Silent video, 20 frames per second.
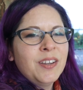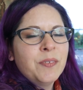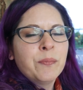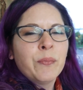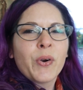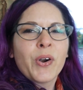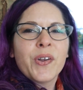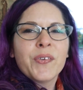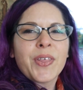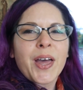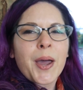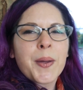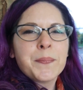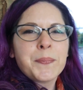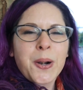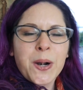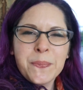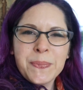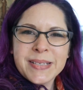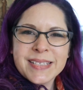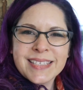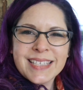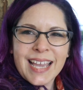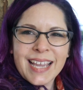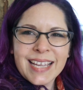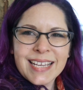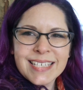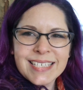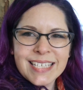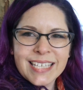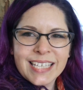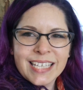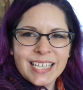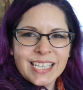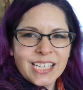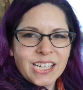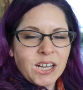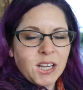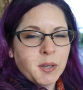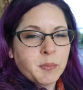more of that purpose
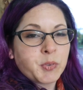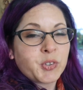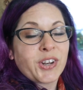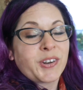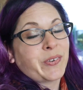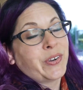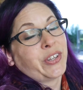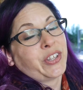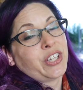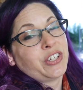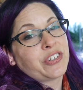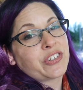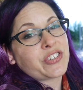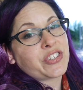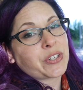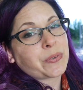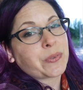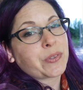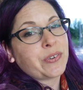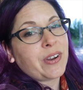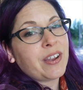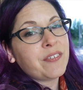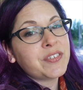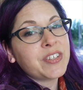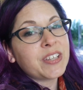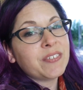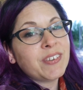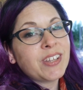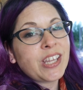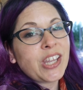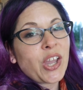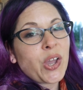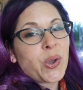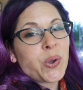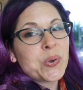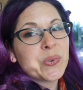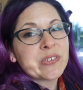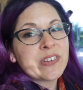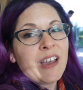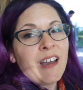idea? Should I really just stick with crafting
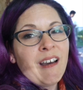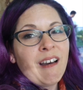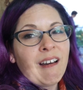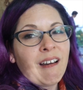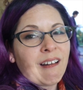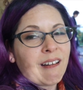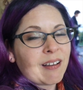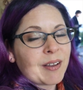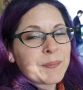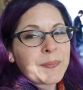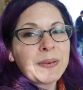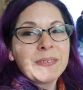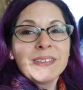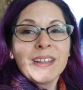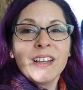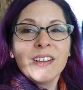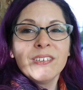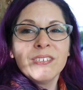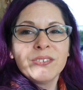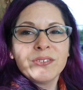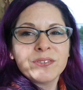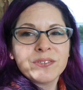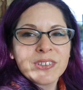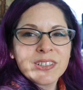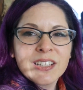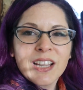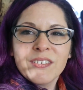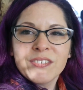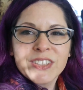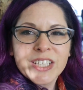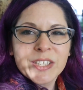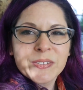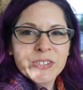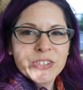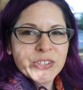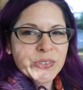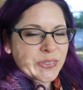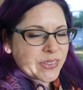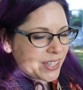videos? I'd love to hear what you